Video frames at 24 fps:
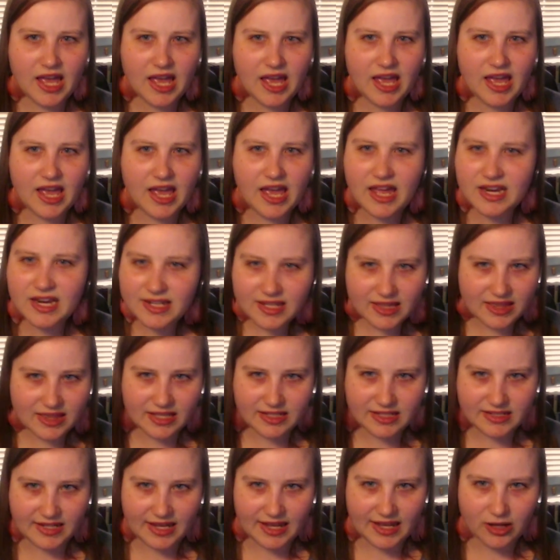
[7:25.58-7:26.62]
anything
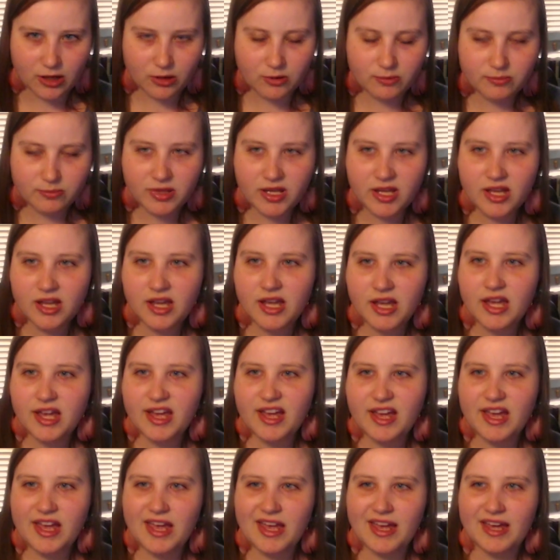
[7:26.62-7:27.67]
to help,
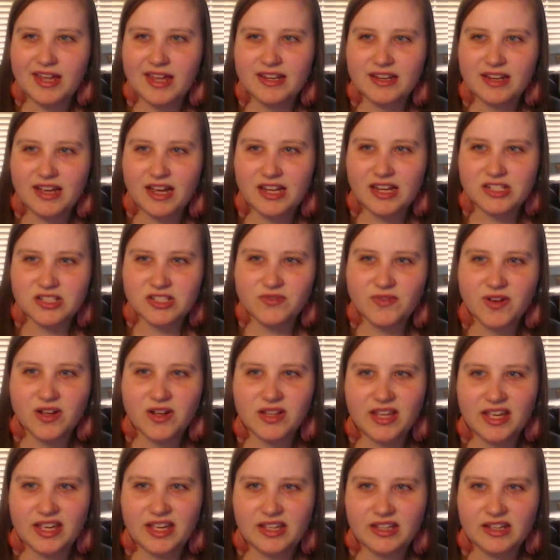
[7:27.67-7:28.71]
and I just felt
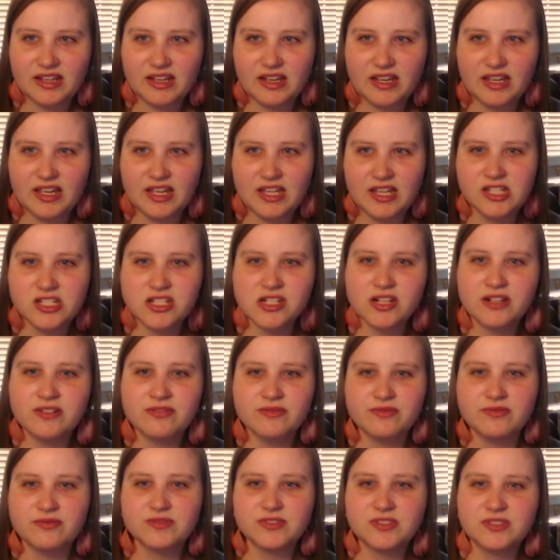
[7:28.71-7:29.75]
like he should
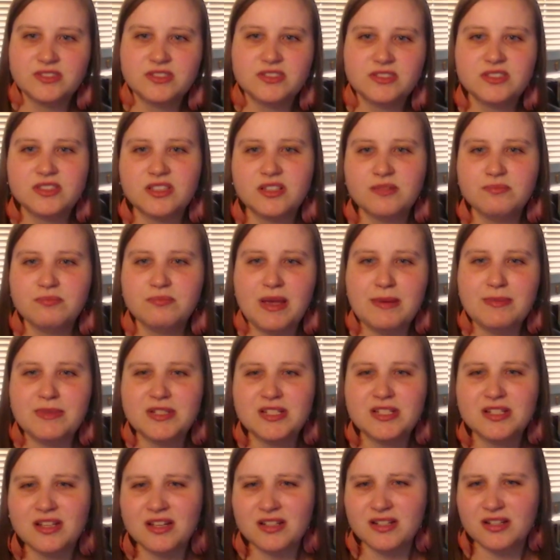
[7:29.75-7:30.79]
have maybe
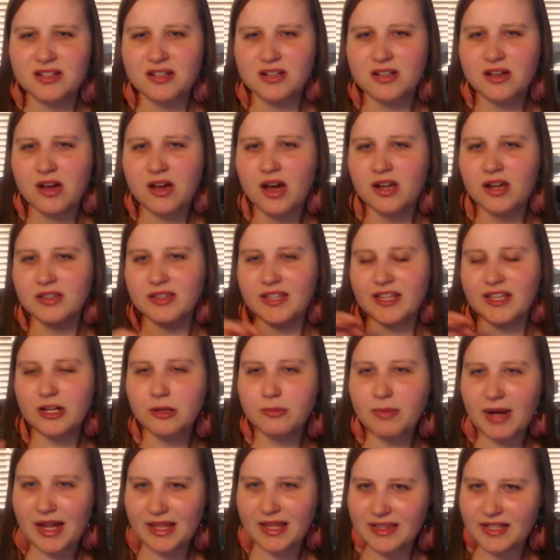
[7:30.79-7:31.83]
gone little
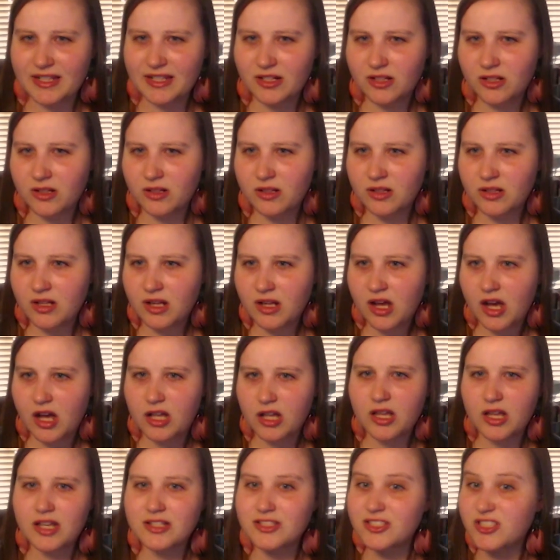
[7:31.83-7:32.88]
by little a
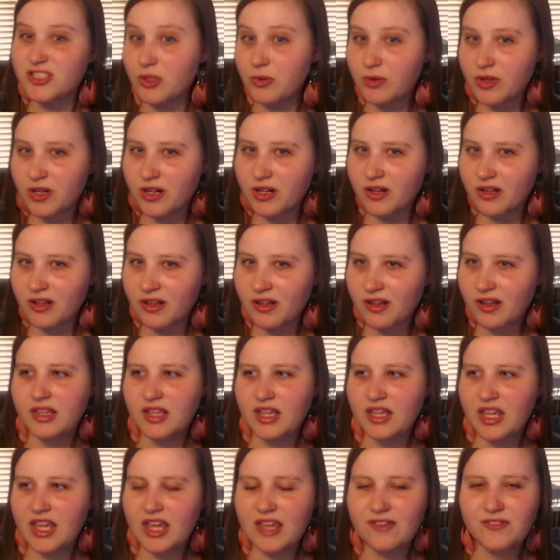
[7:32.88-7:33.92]
lot sooner.
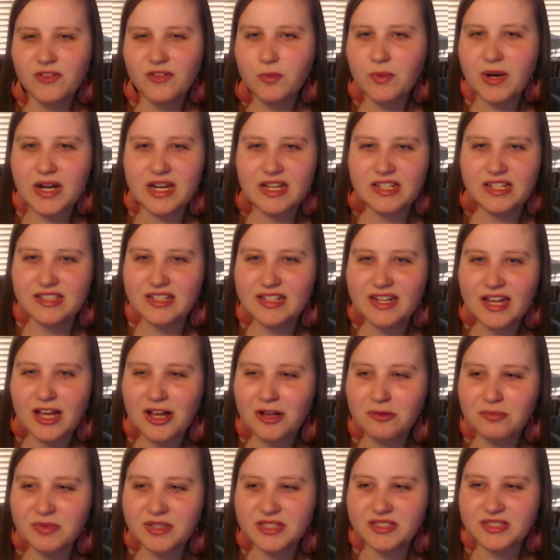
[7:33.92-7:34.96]
Even when he did
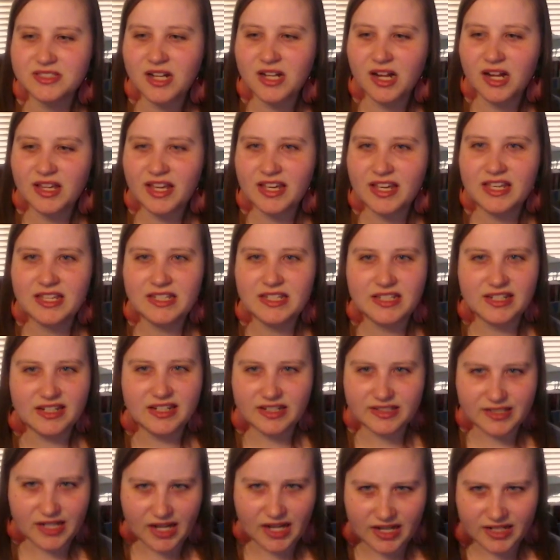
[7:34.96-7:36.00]
help, it's not like he did a
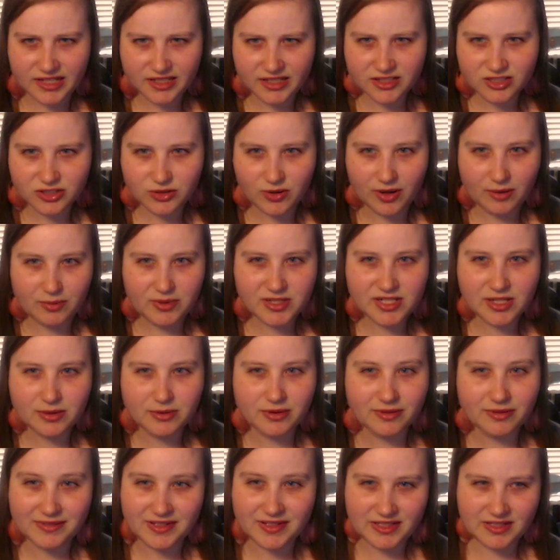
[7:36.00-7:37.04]
ton, so I wish I would
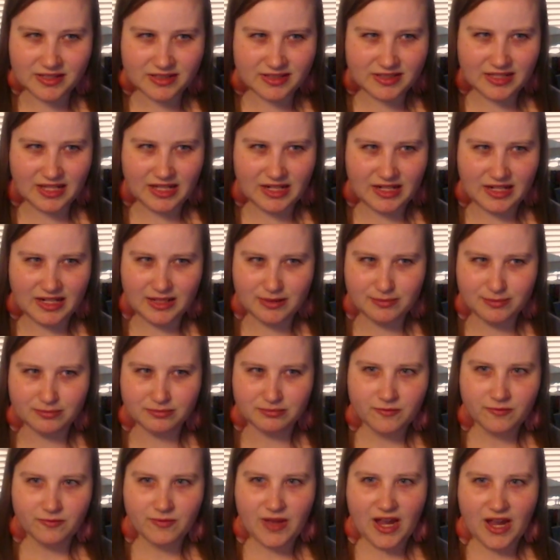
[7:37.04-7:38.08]
have seen him
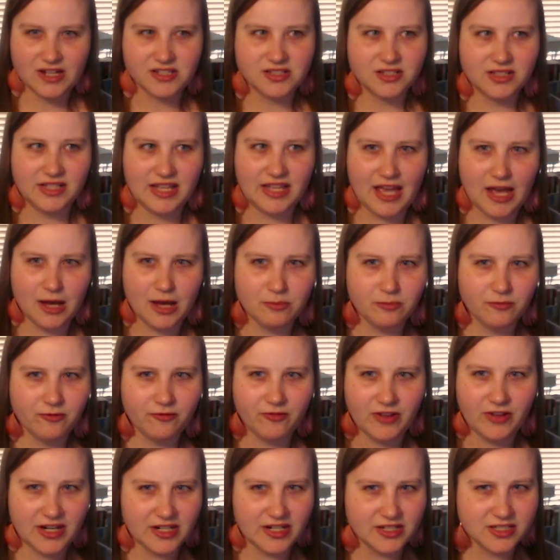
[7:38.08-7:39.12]
actually help
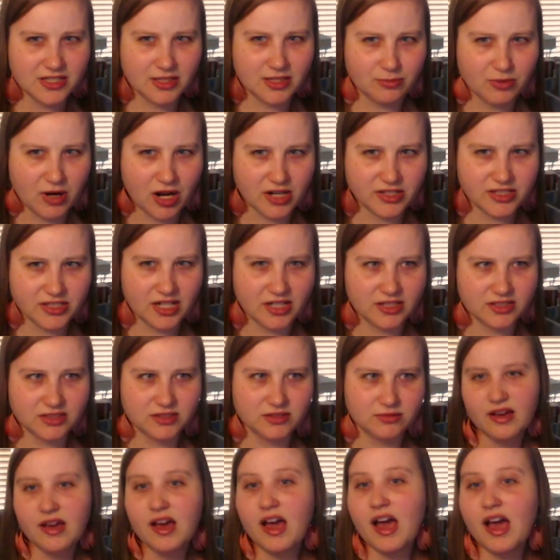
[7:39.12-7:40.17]
finish the
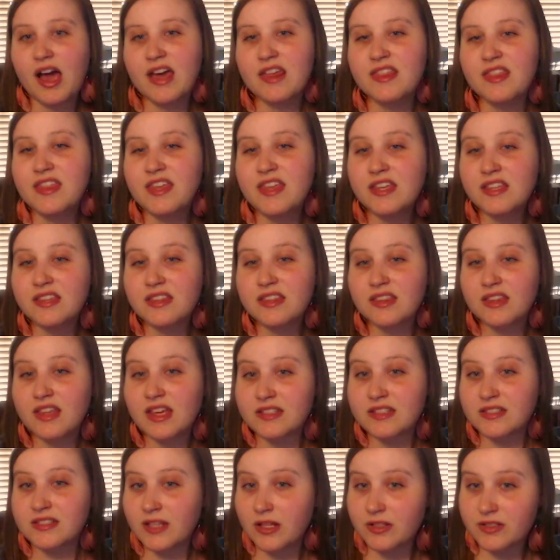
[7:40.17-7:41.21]
project. I think
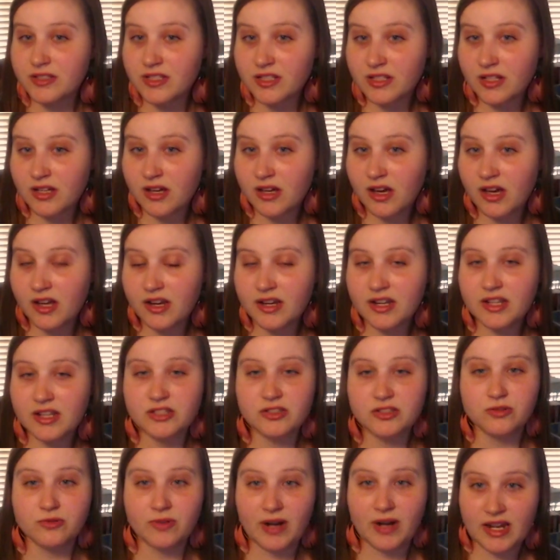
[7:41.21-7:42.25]
Excelsior Con is
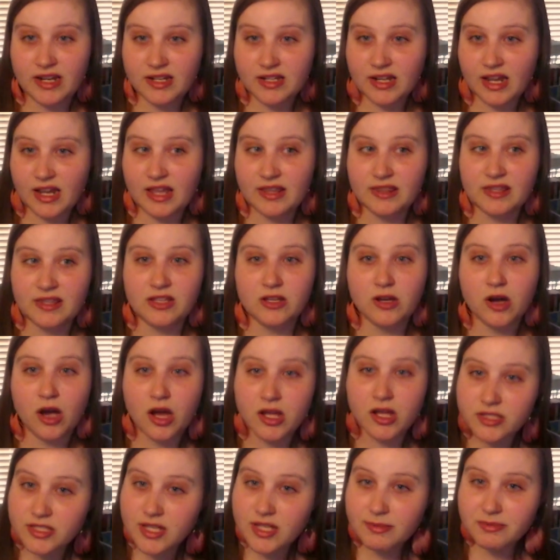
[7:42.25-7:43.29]
great, and the
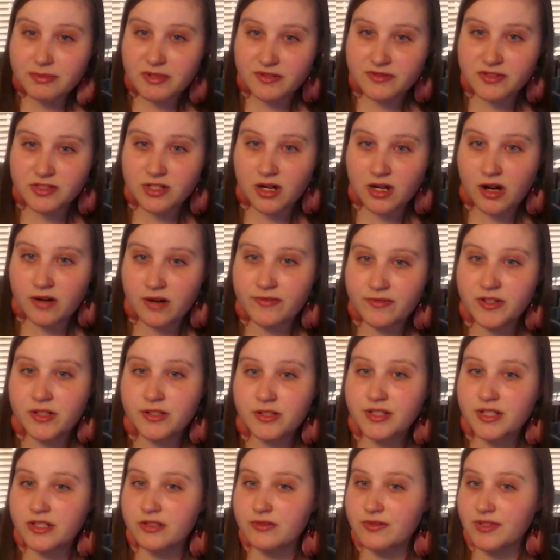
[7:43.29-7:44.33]
concept of Starfield
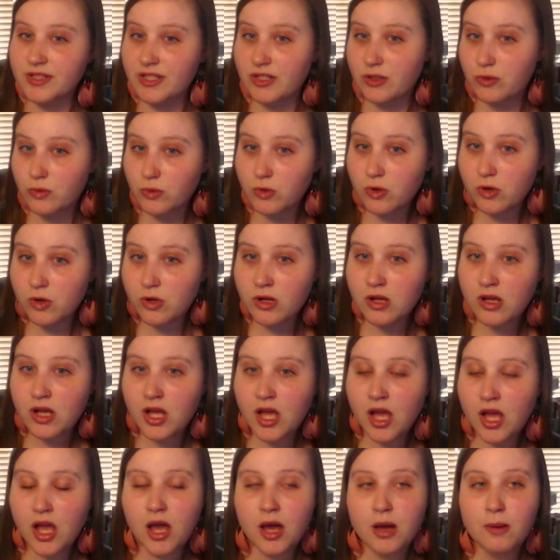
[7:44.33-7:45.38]
is really cool,
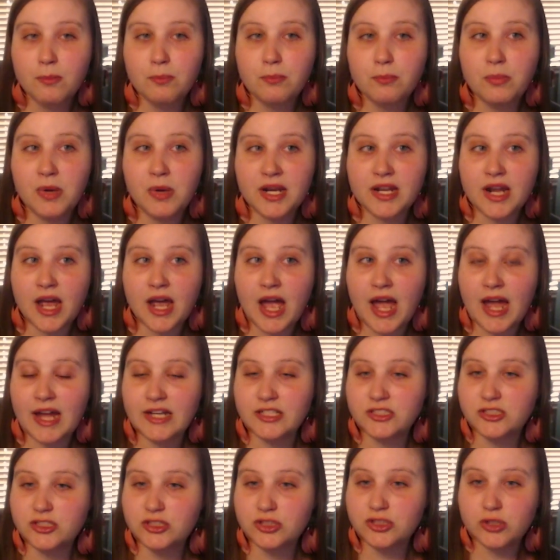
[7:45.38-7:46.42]
but I
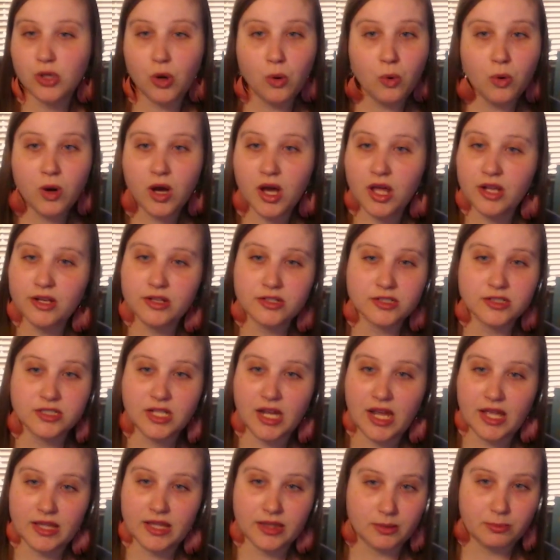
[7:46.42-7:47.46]
don't
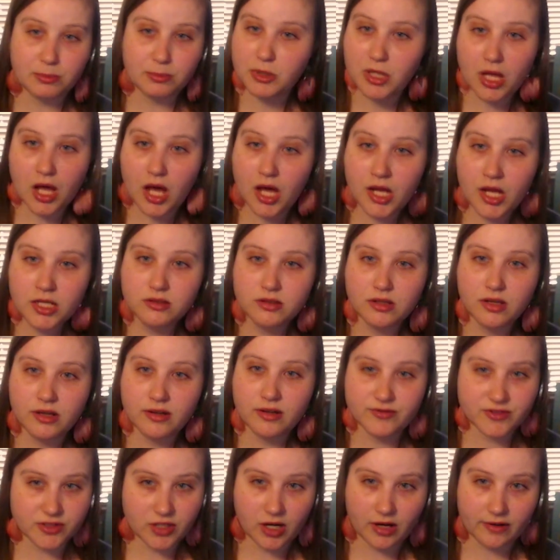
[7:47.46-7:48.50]
understand the plot of
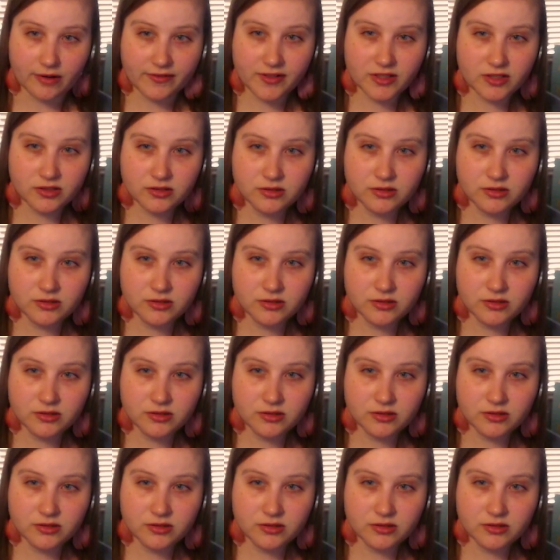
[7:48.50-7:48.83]
Starfield,